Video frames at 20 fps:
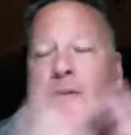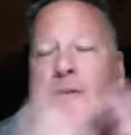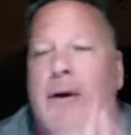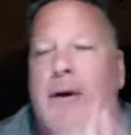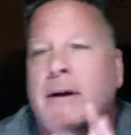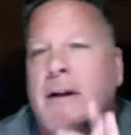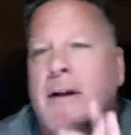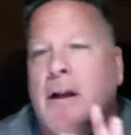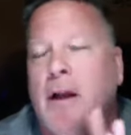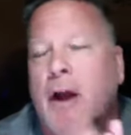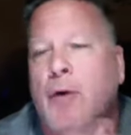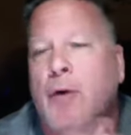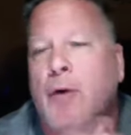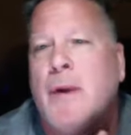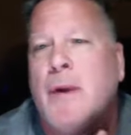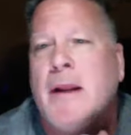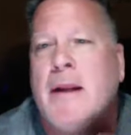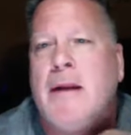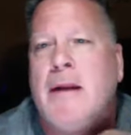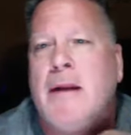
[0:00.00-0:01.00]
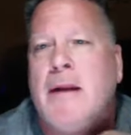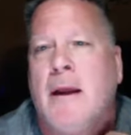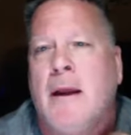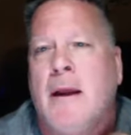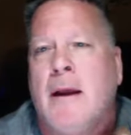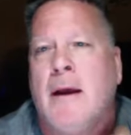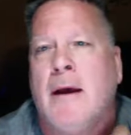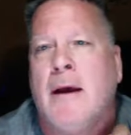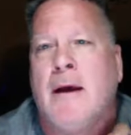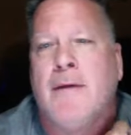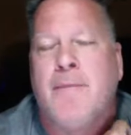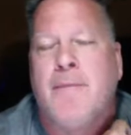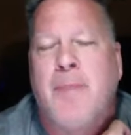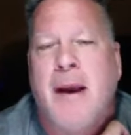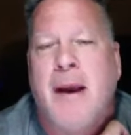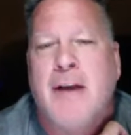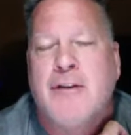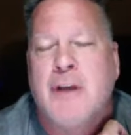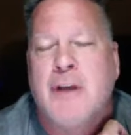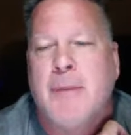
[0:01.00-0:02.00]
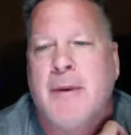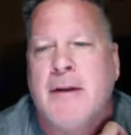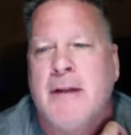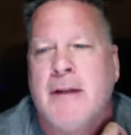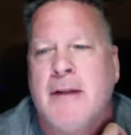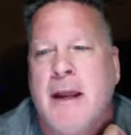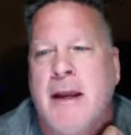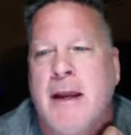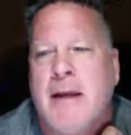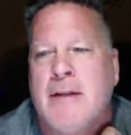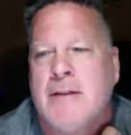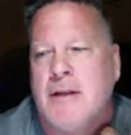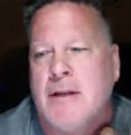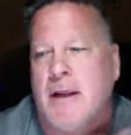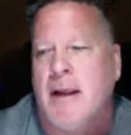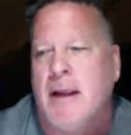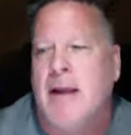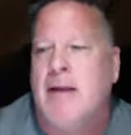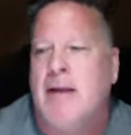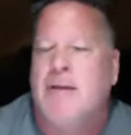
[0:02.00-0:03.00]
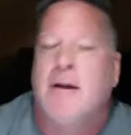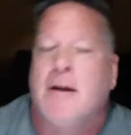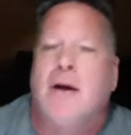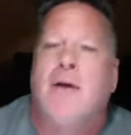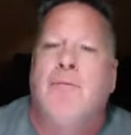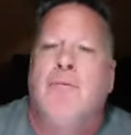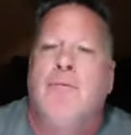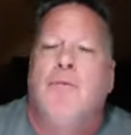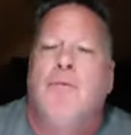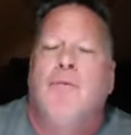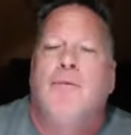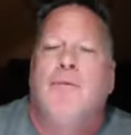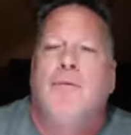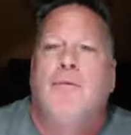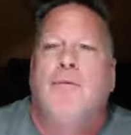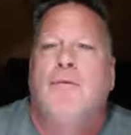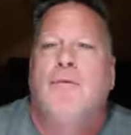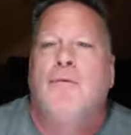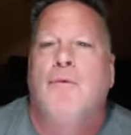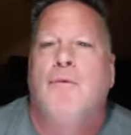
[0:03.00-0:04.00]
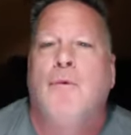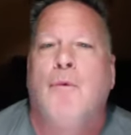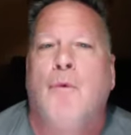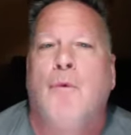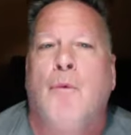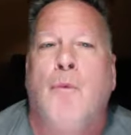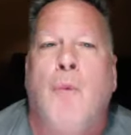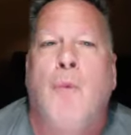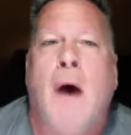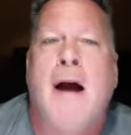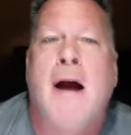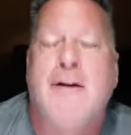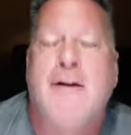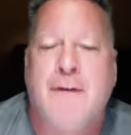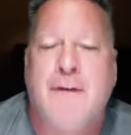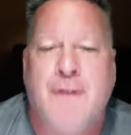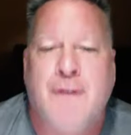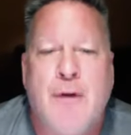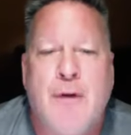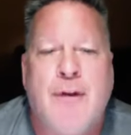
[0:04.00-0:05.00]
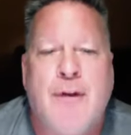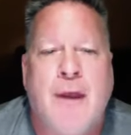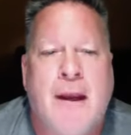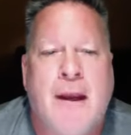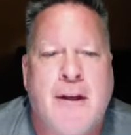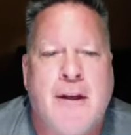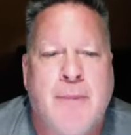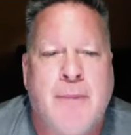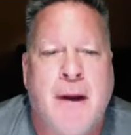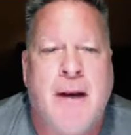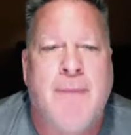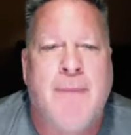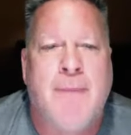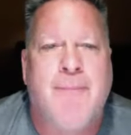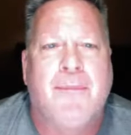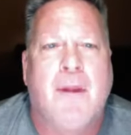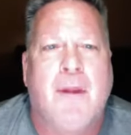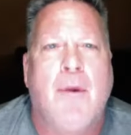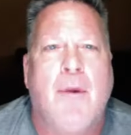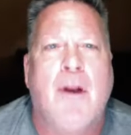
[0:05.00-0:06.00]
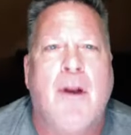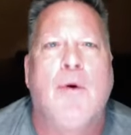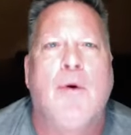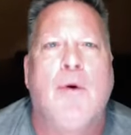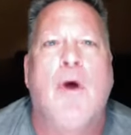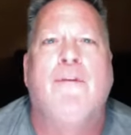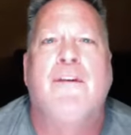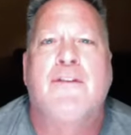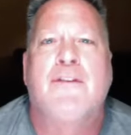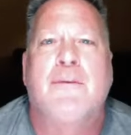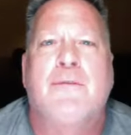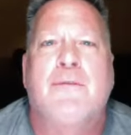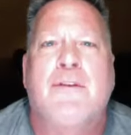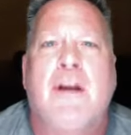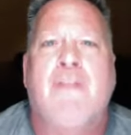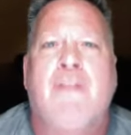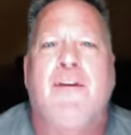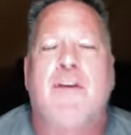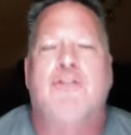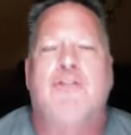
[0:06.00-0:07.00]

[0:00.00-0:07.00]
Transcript: So I did a lot of reading uh, past couple of days and uh, watched a few things, but I want to go over some stuff here.